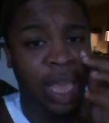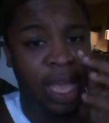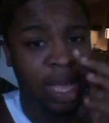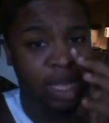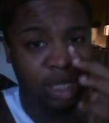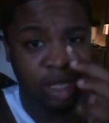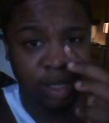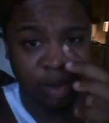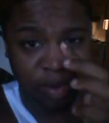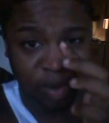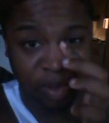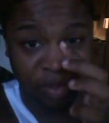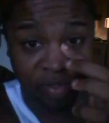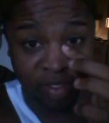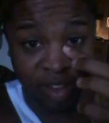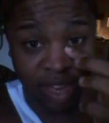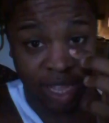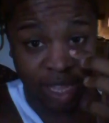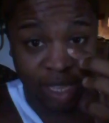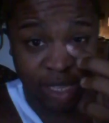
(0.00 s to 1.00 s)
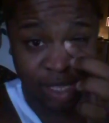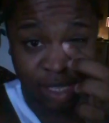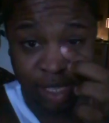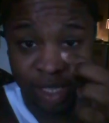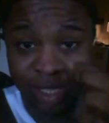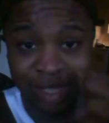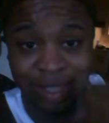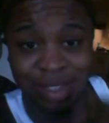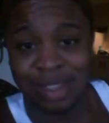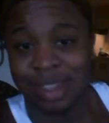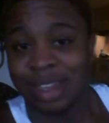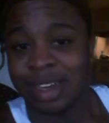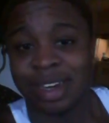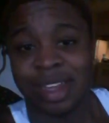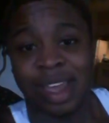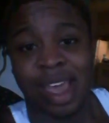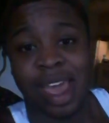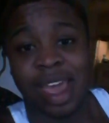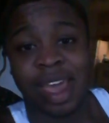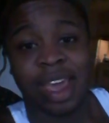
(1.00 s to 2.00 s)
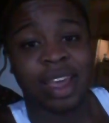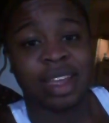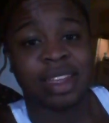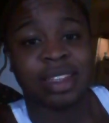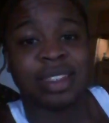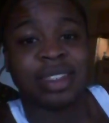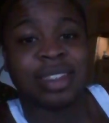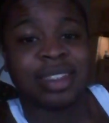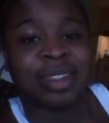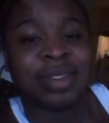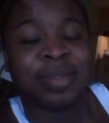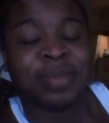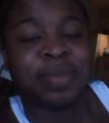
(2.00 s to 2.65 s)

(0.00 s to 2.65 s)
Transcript: acid reflux and gas.